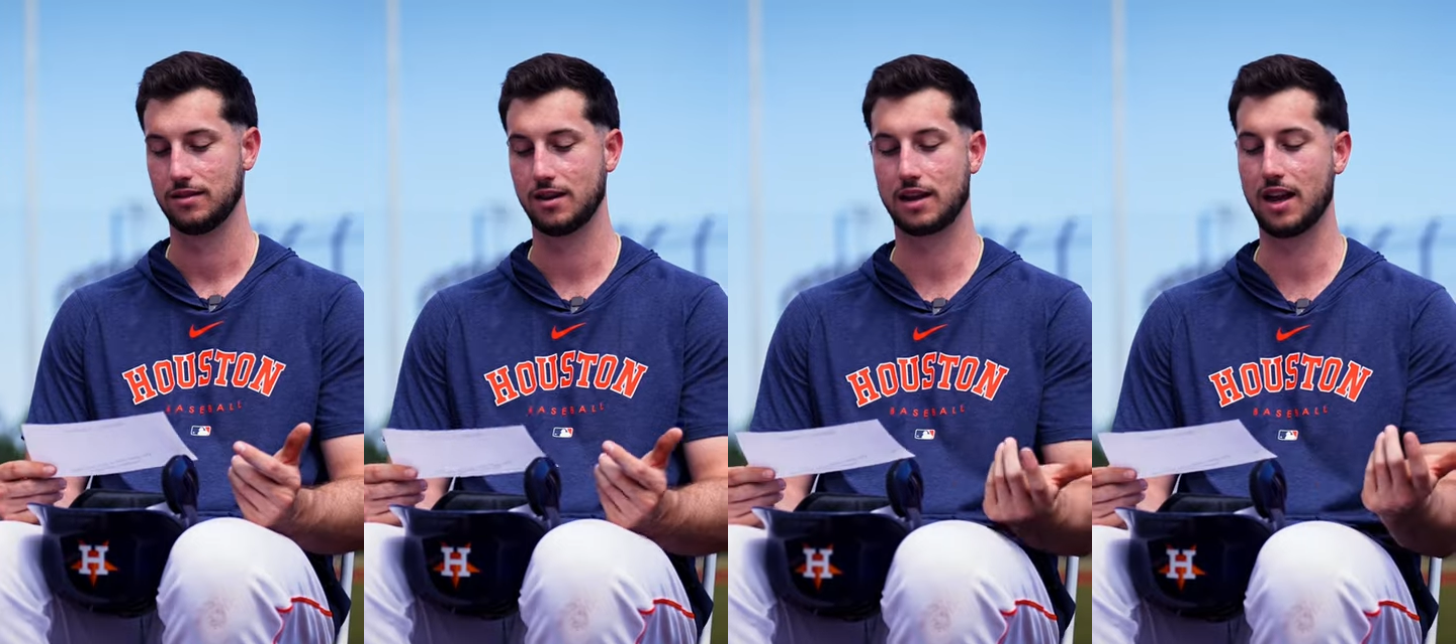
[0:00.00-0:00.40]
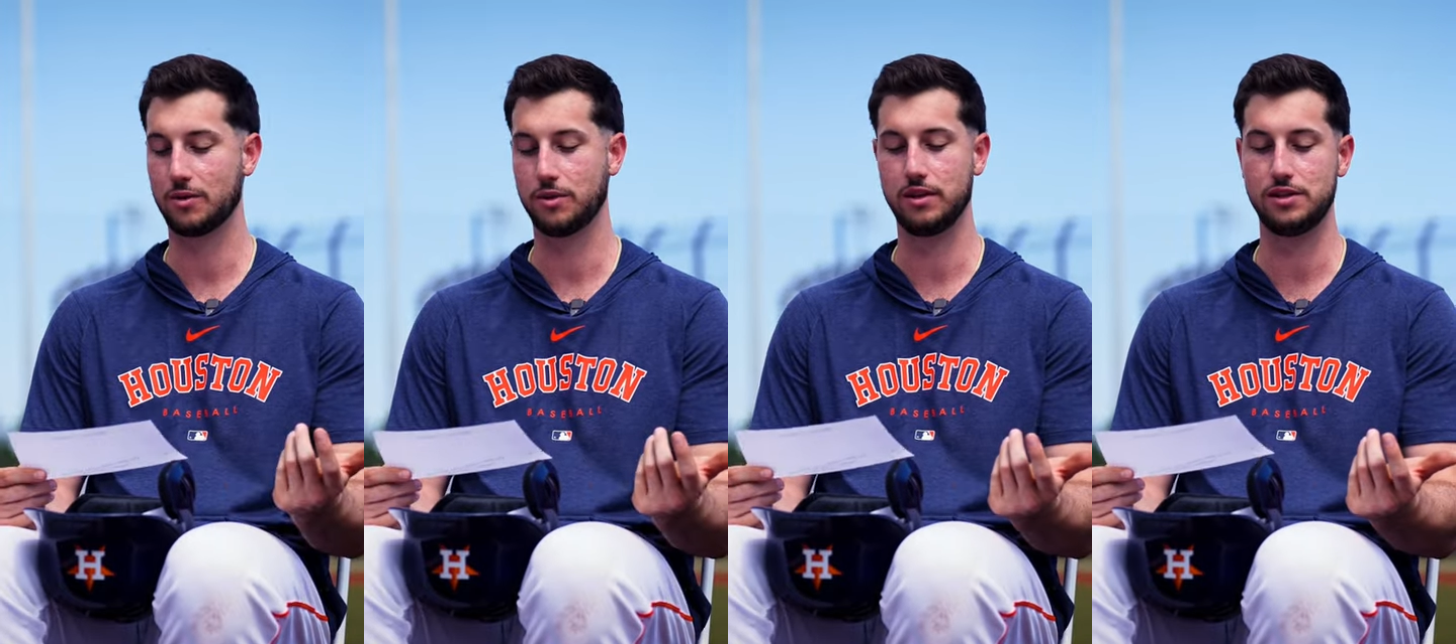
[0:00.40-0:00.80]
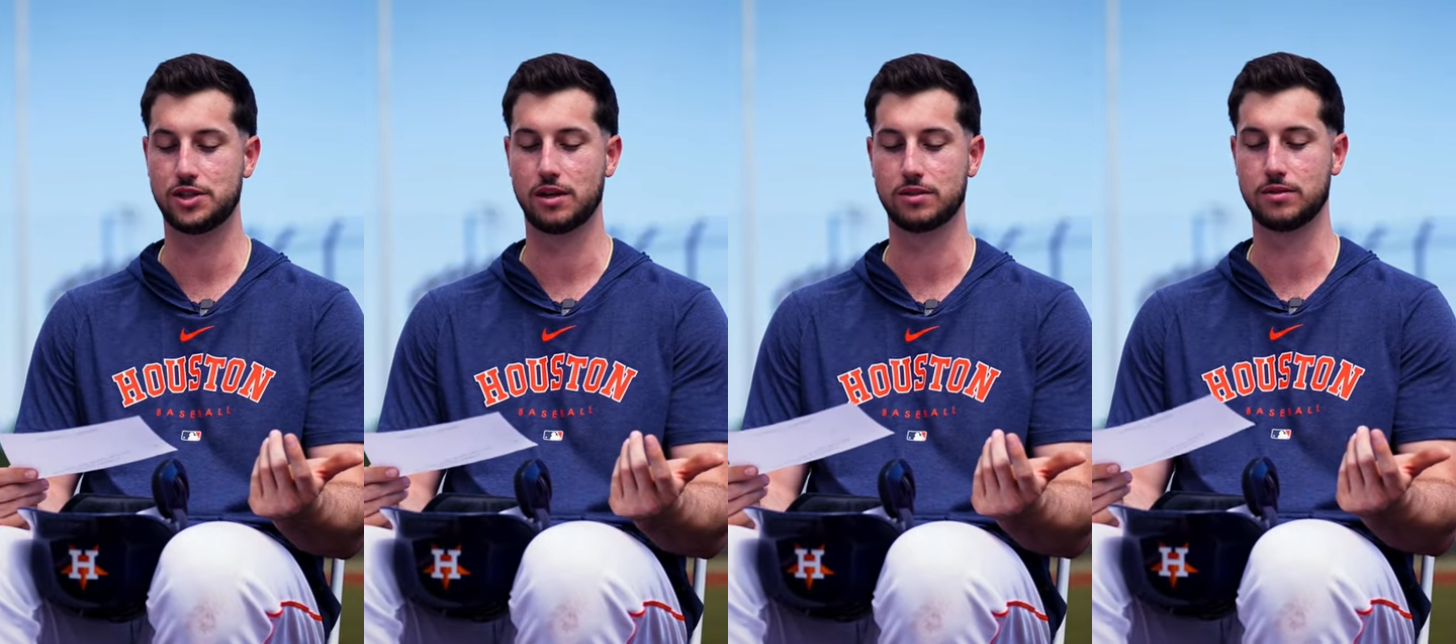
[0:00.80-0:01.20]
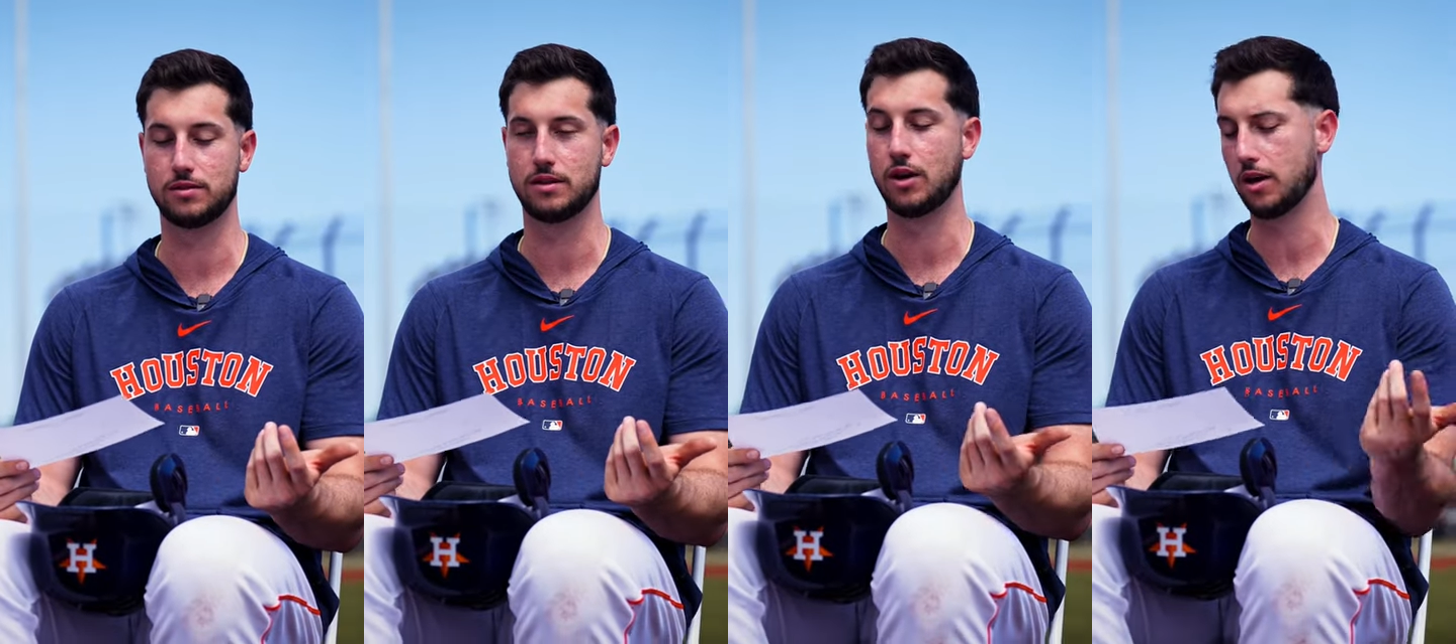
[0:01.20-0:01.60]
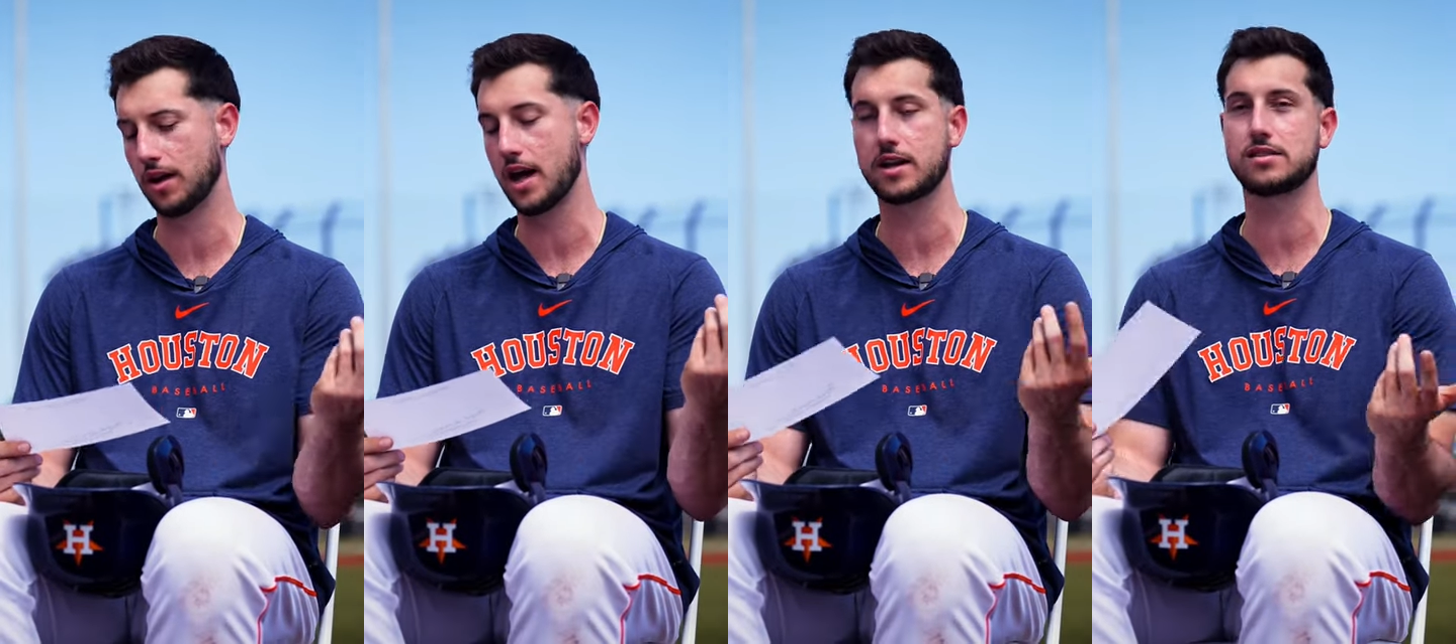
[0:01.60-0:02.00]
I can't really juggle.
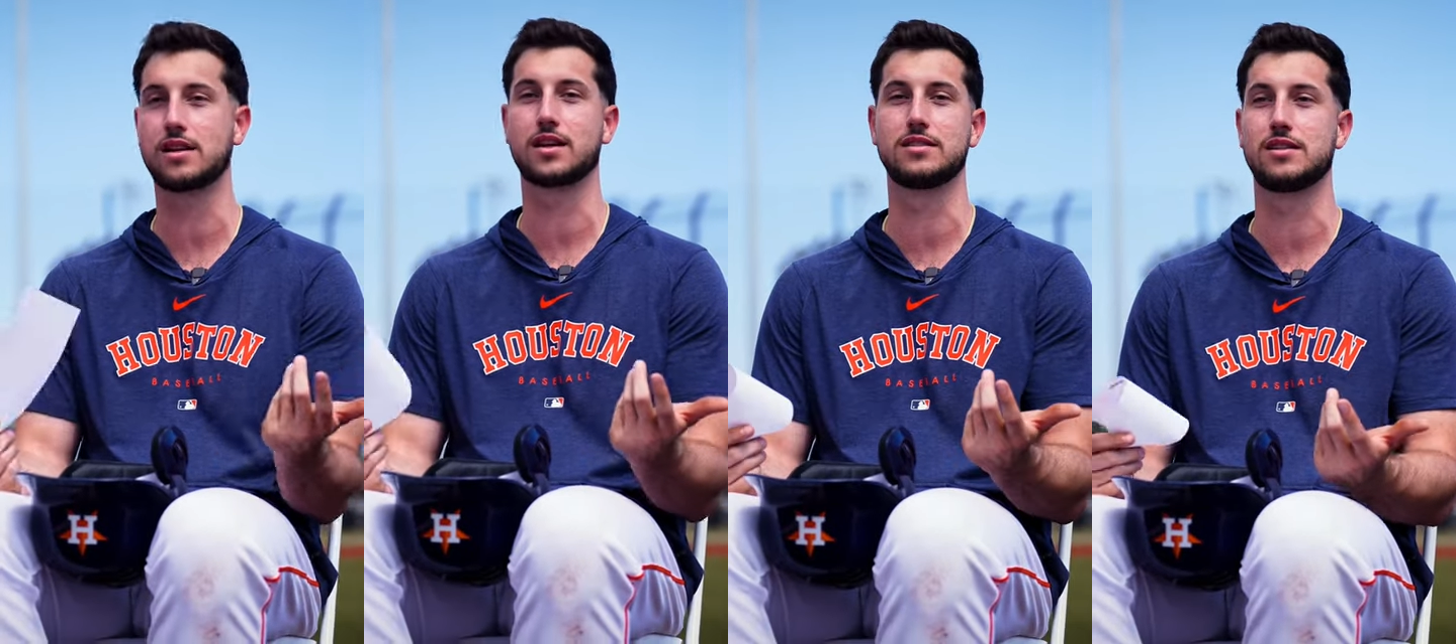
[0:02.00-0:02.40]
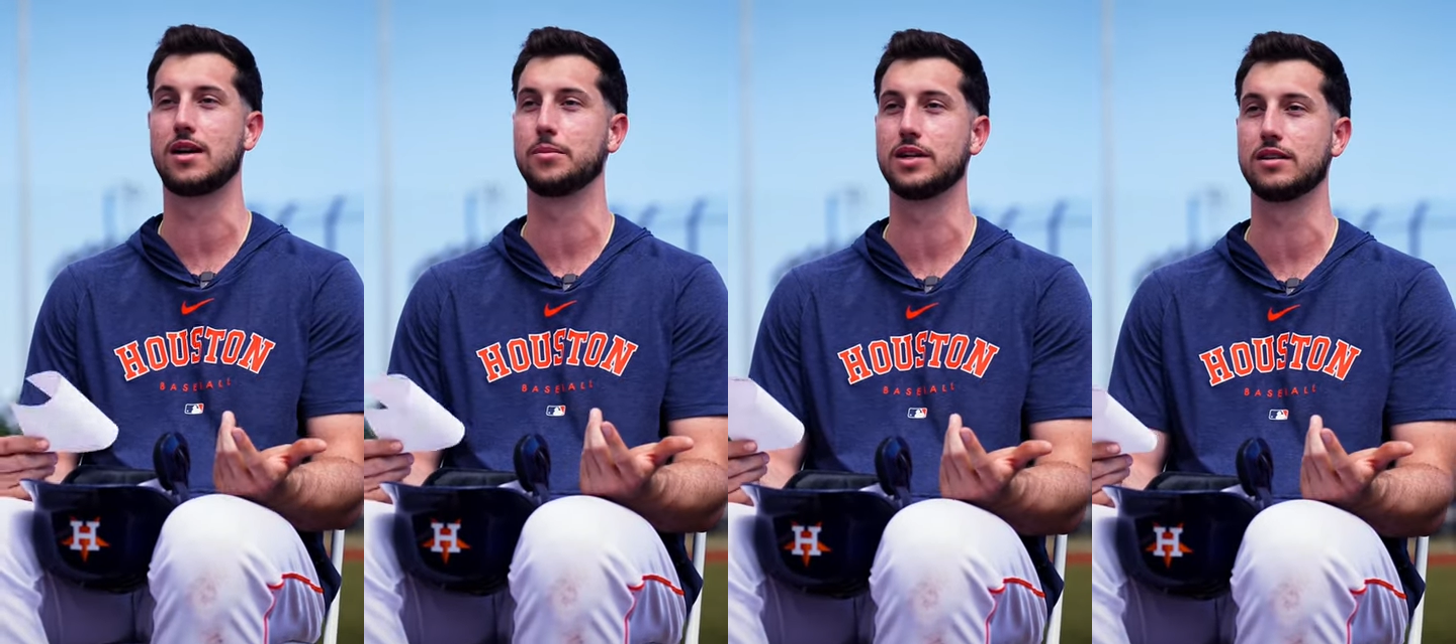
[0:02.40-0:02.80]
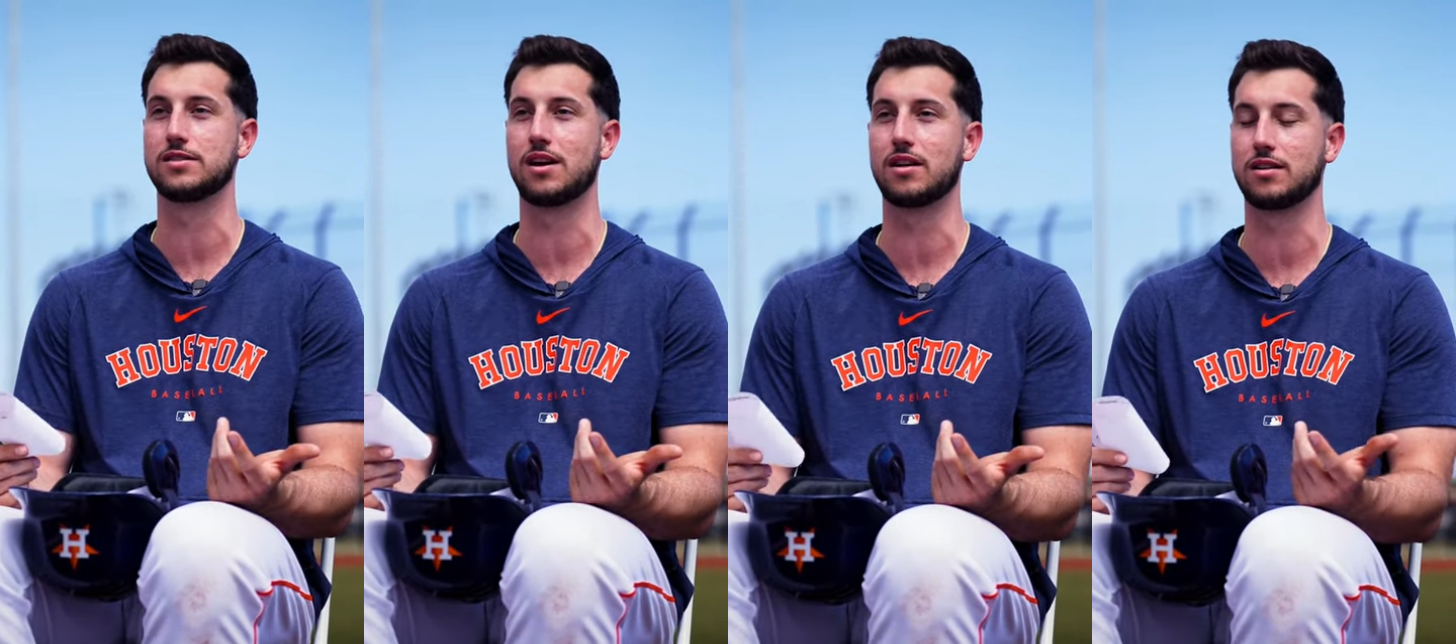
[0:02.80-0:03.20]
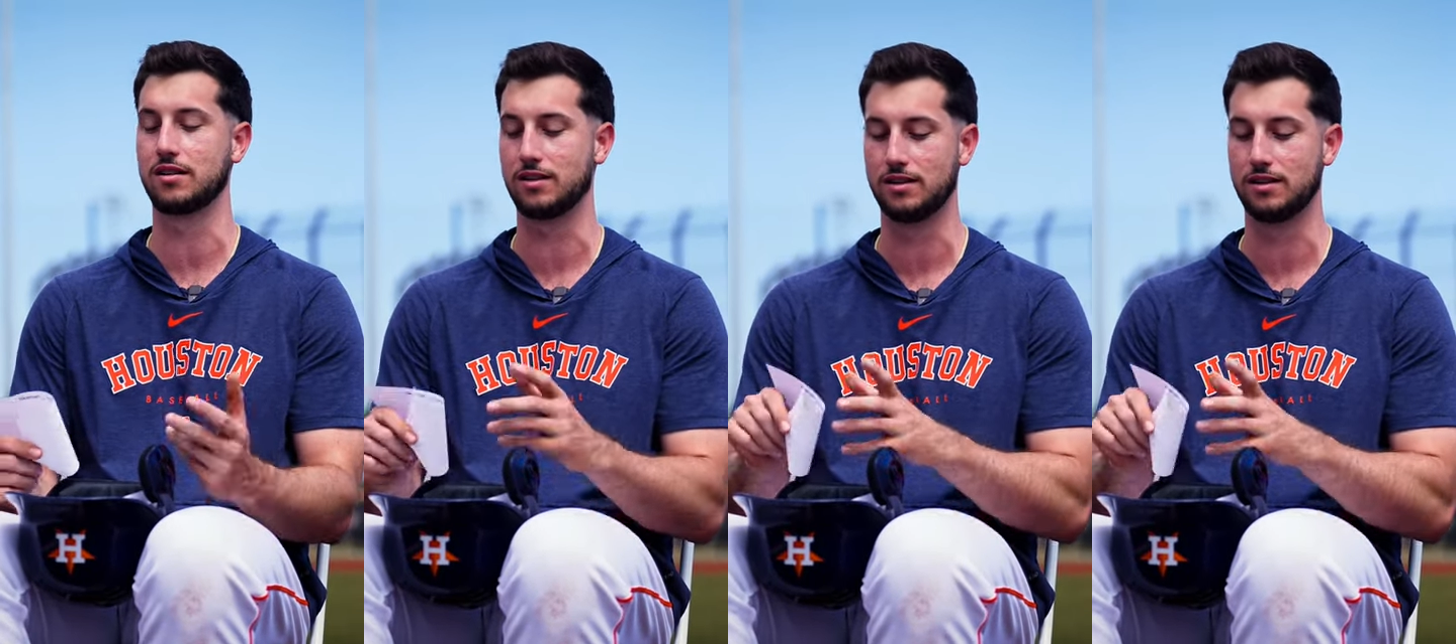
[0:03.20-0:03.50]
Oh, I guess I can say I'm good at soccer.